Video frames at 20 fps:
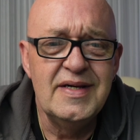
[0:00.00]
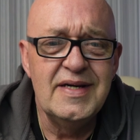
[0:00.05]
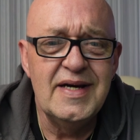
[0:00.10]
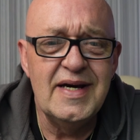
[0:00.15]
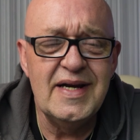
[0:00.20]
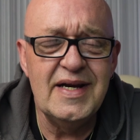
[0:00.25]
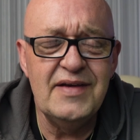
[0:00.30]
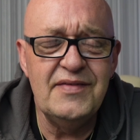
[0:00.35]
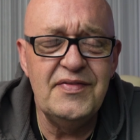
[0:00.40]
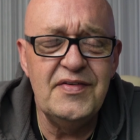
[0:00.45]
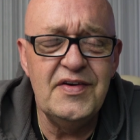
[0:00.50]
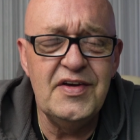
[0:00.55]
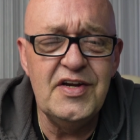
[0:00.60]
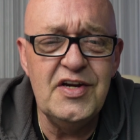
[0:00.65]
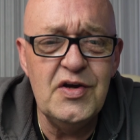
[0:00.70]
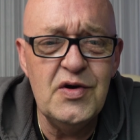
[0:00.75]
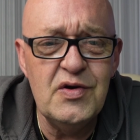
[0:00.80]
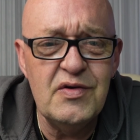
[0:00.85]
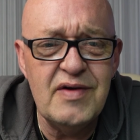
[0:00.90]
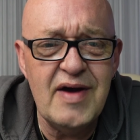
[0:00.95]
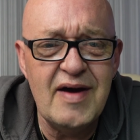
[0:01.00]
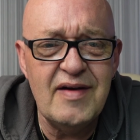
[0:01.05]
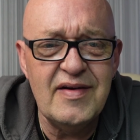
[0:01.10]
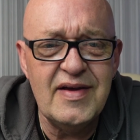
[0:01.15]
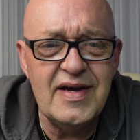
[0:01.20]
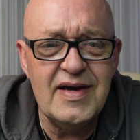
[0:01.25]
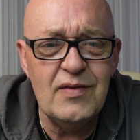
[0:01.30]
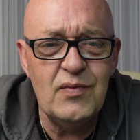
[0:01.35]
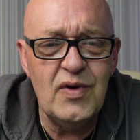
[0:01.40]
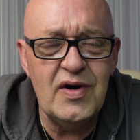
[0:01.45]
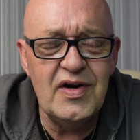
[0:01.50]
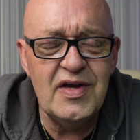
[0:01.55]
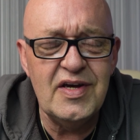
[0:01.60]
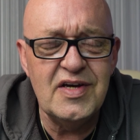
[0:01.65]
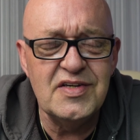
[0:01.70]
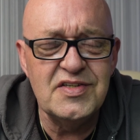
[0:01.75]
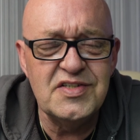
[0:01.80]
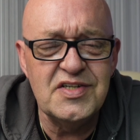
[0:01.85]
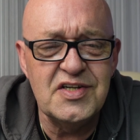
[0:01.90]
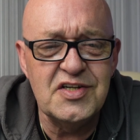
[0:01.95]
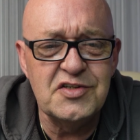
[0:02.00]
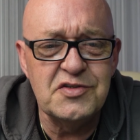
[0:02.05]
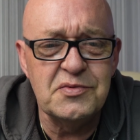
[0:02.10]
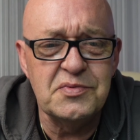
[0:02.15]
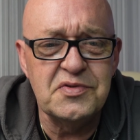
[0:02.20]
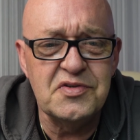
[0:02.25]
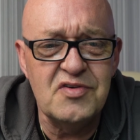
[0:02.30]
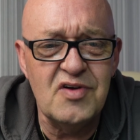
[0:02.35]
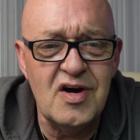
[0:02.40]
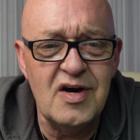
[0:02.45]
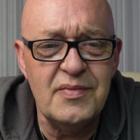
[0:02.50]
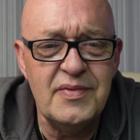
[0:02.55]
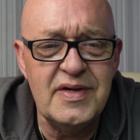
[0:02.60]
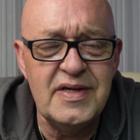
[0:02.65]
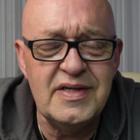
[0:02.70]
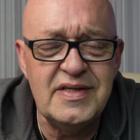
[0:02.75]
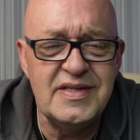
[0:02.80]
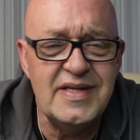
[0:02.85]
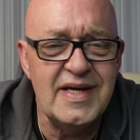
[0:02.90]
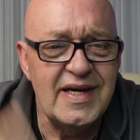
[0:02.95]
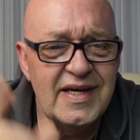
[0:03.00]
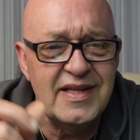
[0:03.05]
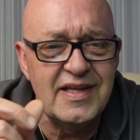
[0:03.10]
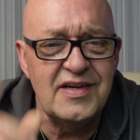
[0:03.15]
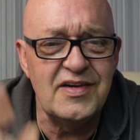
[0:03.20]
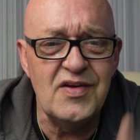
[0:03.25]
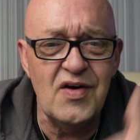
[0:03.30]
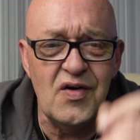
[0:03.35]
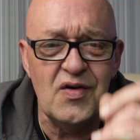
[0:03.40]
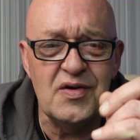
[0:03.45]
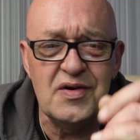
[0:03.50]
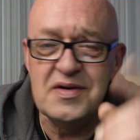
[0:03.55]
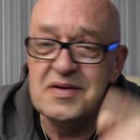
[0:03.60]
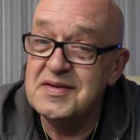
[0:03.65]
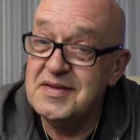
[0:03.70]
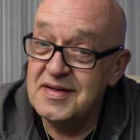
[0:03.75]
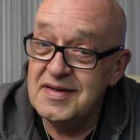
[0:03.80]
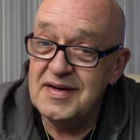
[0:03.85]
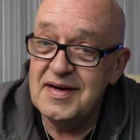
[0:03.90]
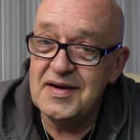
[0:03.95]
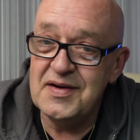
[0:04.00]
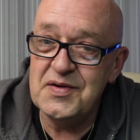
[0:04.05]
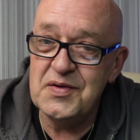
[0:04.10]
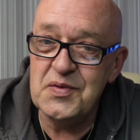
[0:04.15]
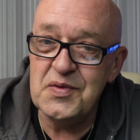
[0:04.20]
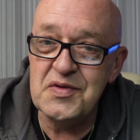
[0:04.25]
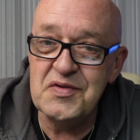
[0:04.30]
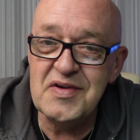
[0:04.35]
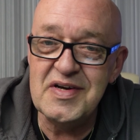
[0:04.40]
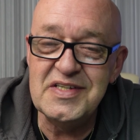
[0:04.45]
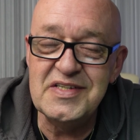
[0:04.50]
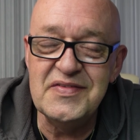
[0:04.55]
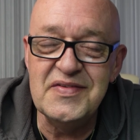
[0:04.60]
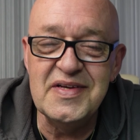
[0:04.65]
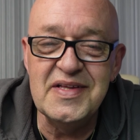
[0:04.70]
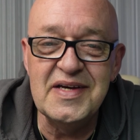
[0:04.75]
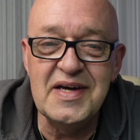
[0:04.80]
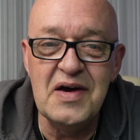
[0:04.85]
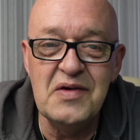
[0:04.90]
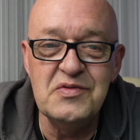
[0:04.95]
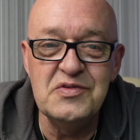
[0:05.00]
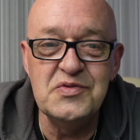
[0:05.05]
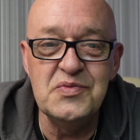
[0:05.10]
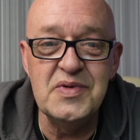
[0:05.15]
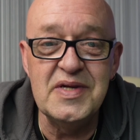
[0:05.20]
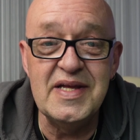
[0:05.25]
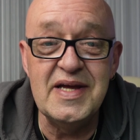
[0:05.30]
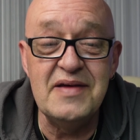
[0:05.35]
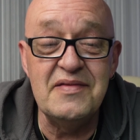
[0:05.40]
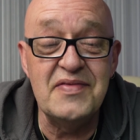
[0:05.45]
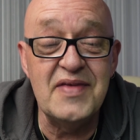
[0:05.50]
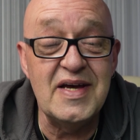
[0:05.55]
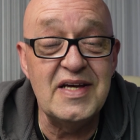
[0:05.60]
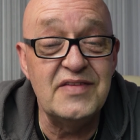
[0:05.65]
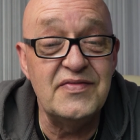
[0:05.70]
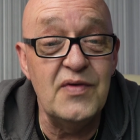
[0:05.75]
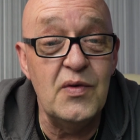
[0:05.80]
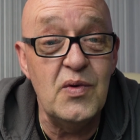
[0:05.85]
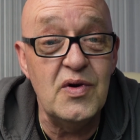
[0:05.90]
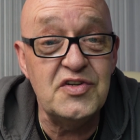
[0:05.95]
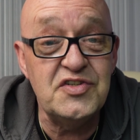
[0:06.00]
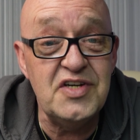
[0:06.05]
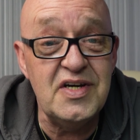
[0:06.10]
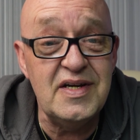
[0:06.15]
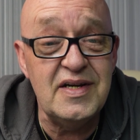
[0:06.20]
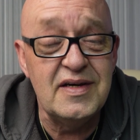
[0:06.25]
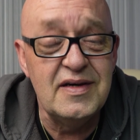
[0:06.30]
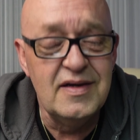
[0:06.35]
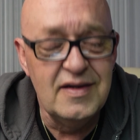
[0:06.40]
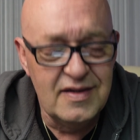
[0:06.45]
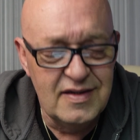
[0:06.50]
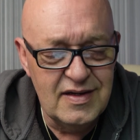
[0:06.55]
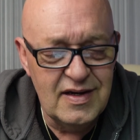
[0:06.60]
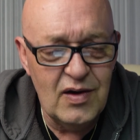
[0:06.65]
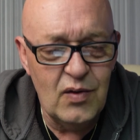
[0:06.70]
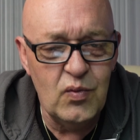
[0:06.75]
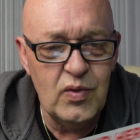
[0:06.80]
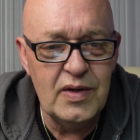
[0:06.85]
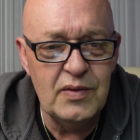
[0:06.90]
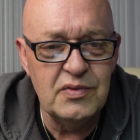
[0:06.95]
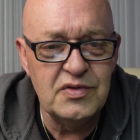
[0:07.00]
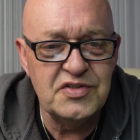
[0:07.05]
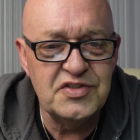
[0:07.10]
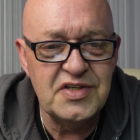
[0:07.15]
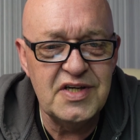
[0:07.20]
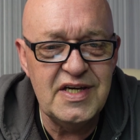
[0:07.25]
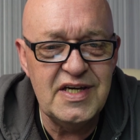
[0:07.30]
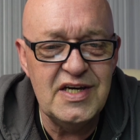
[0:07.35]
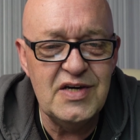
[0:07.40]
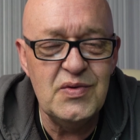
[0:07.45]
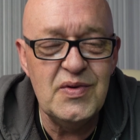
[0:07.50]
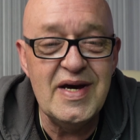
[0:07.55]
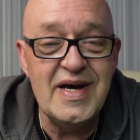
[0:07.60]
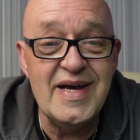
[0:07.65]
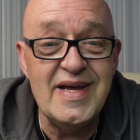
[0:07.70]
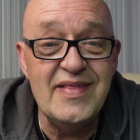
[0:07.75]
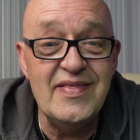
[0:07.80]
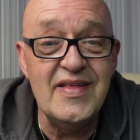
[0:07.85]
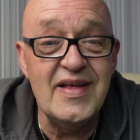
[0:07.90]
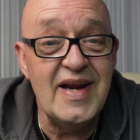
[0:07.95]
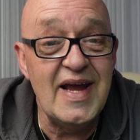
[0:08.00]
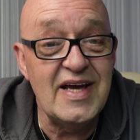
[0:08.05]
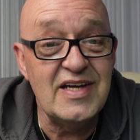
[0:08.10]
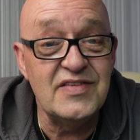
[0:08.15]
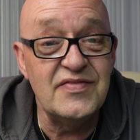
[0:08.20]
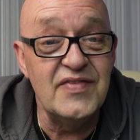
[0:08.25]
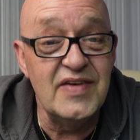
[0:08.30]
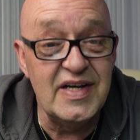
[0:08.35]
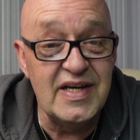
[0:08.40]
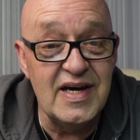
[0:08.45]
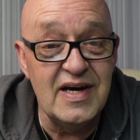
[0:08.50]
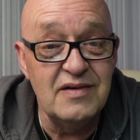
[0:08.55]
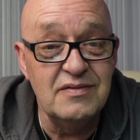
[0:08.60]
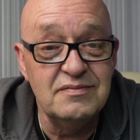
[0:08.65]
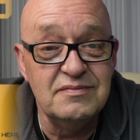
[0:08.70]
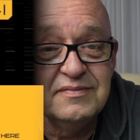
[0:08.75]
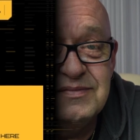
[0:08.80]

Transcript: And if you're new around here, why don't you consider subscribing, dinging the dong, and all the rest of it that goes with it. Thanks for watching. We will see you in the next video.